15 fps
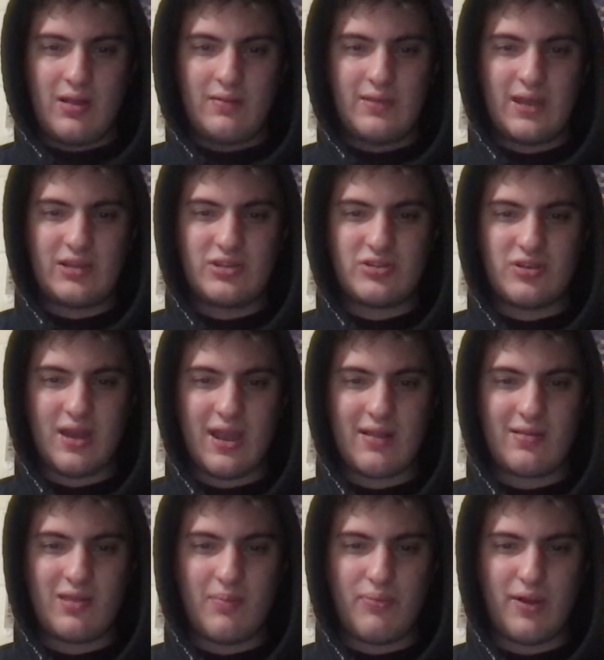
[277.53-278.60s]
Next
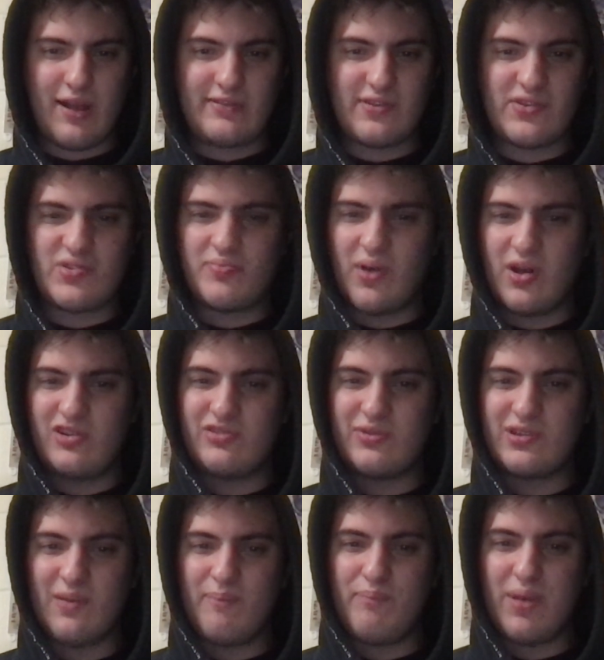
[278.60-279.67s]
track, The Price of Smokes,
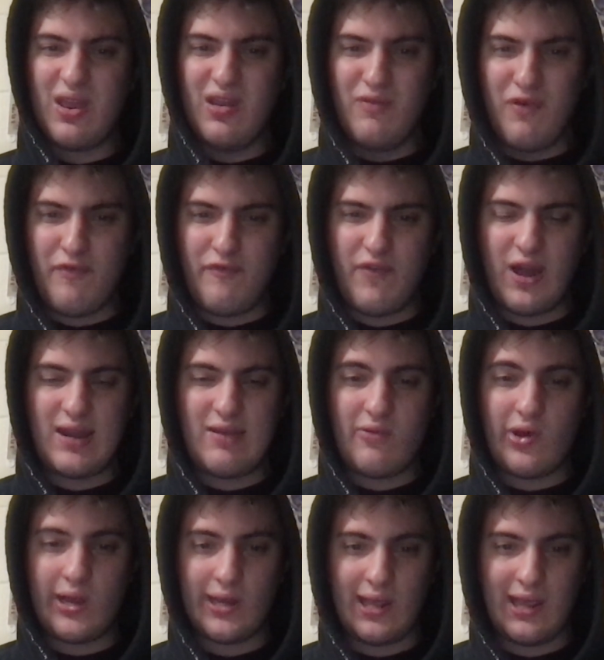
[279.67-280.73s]
was a bit of a funny
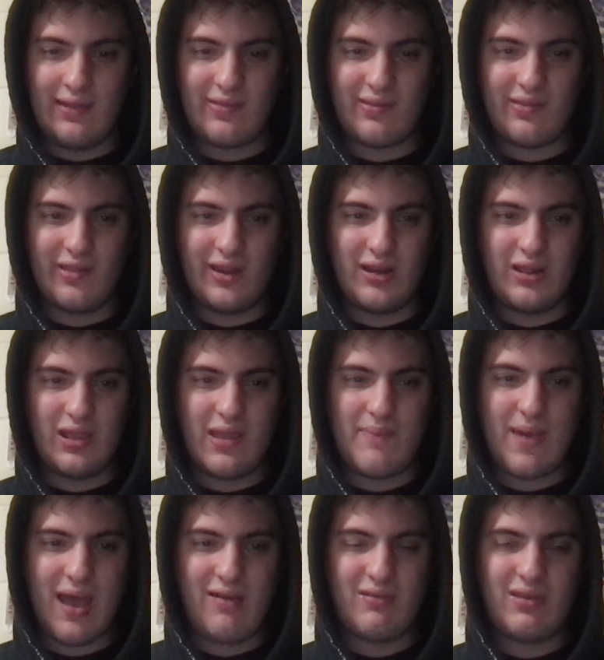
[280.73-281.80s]
one. It's literally
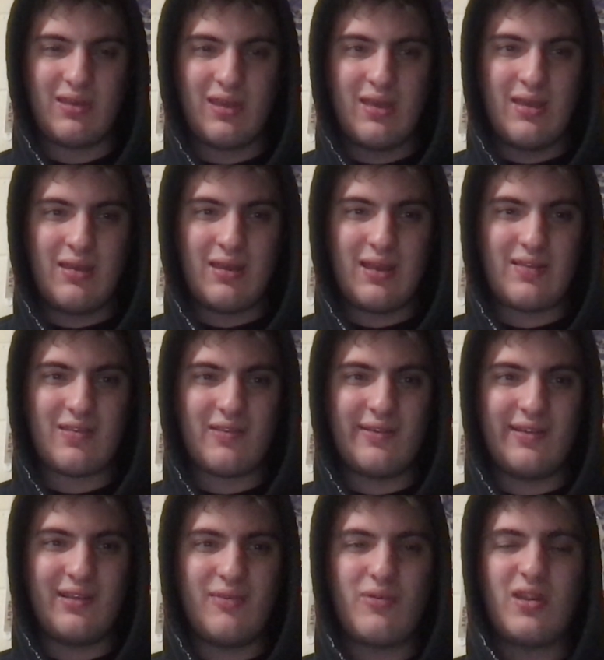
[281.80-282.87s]

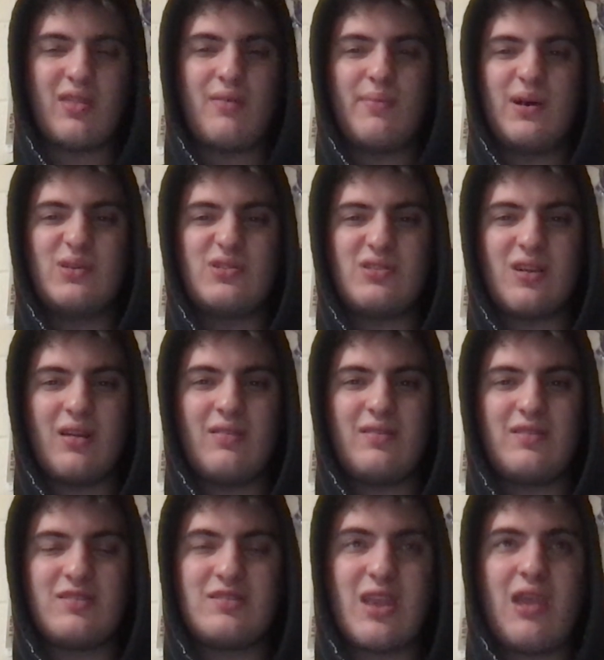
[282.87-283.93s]
one of the most
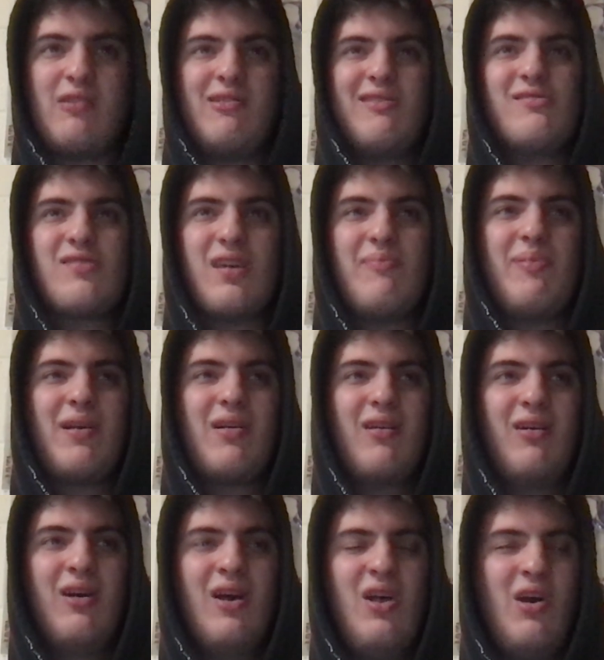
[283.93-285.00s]

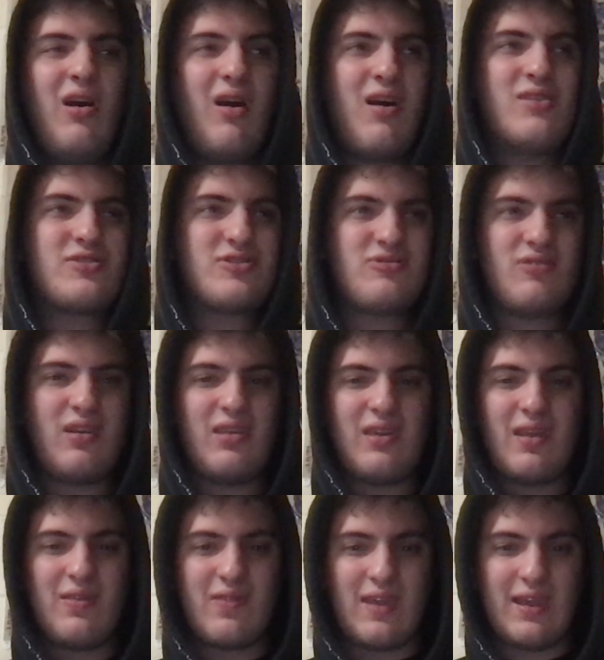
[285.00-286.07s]
stereotypical
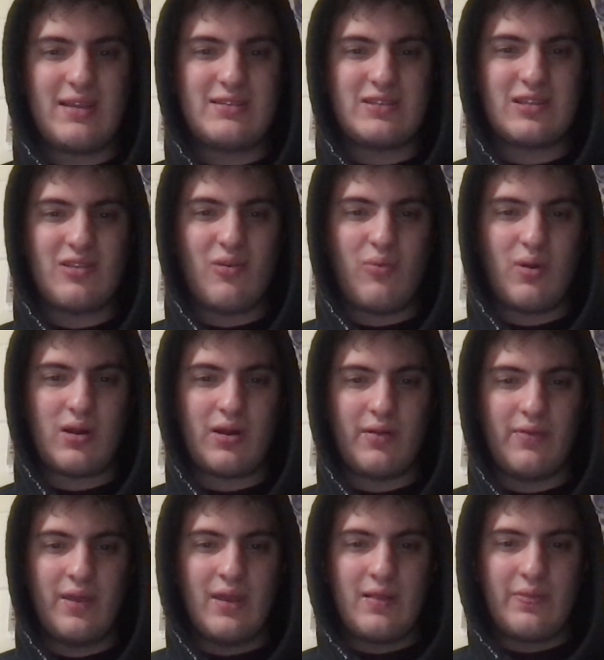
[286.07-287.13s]
Australian things in the
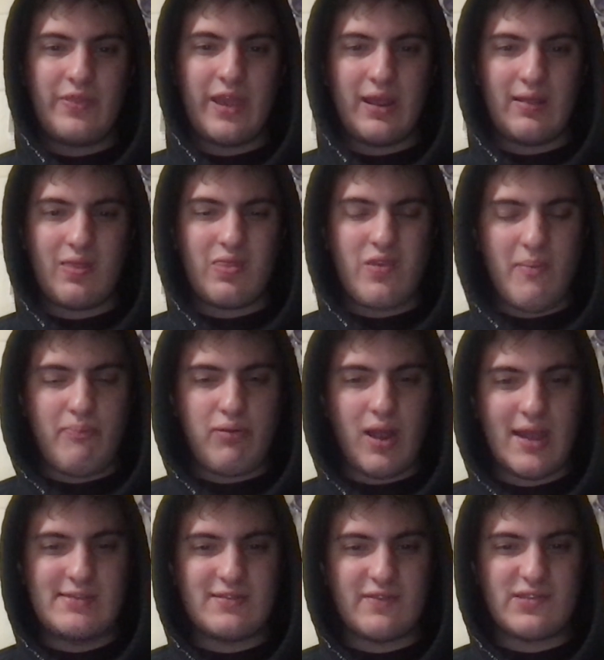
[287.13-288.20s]
world. That the
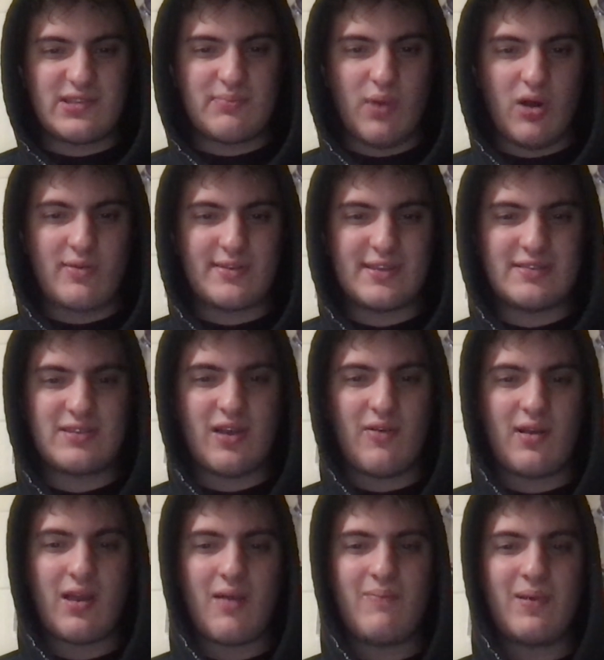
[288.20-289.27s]
price of smokes is
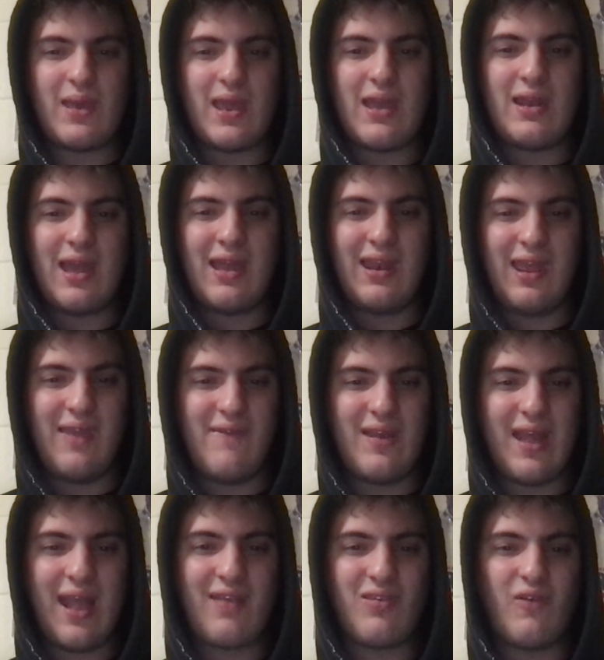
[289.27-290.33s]
going up again, and even
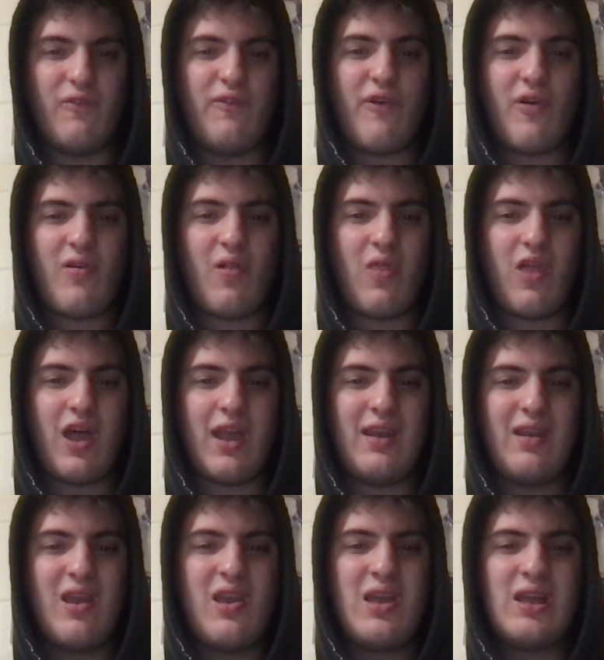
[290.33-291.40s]
has a vocal line
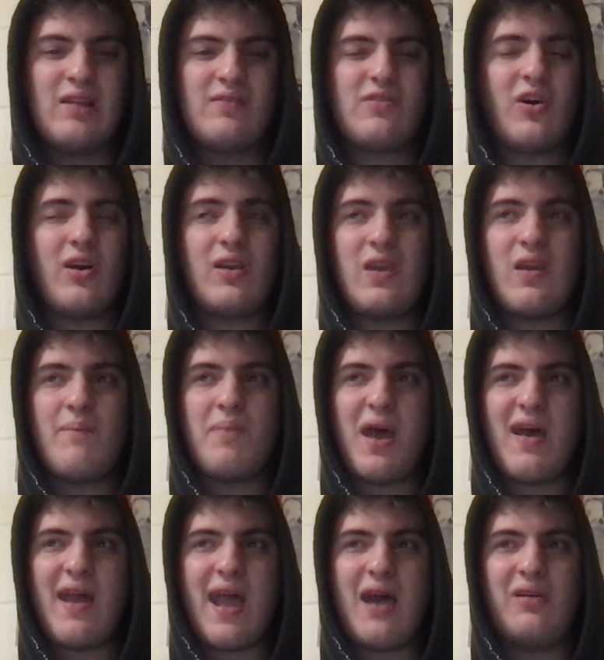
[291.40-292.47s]
talking
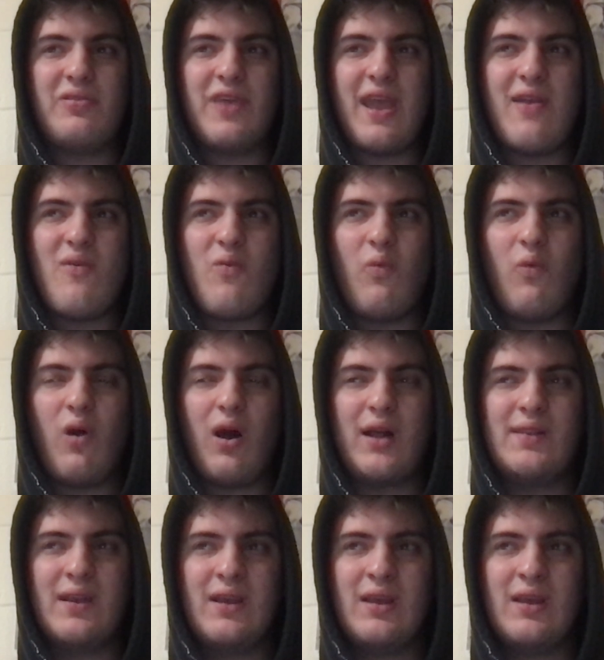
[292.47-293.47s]
about how they want